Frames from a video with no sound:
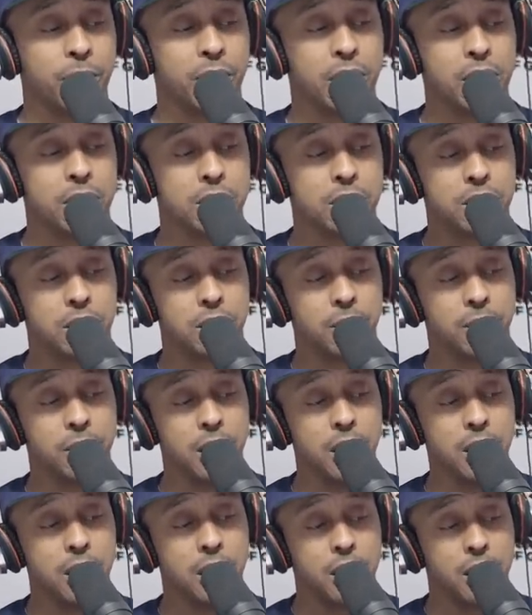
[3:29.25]
Because to
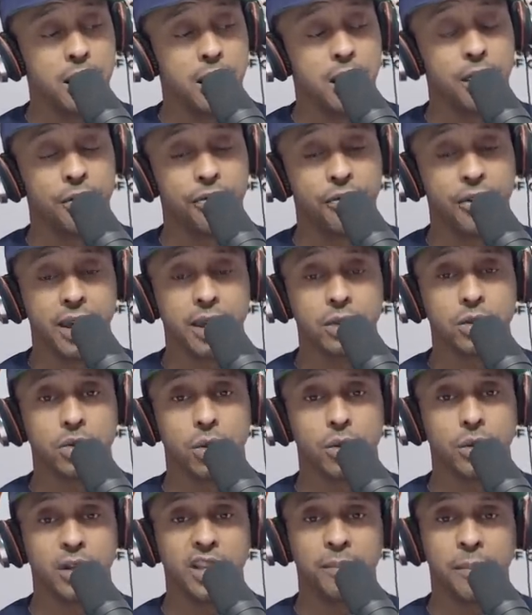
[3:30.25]
me, a fans
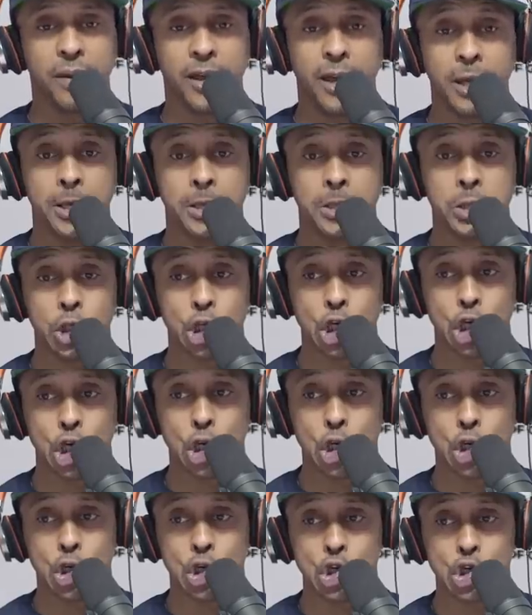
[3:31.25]
only page
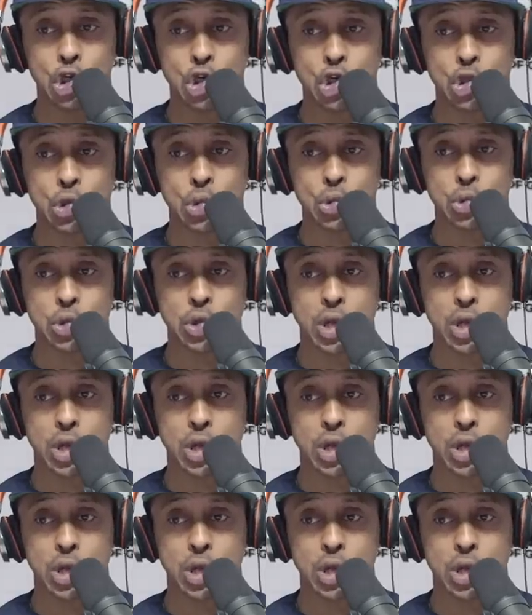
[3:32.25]
is,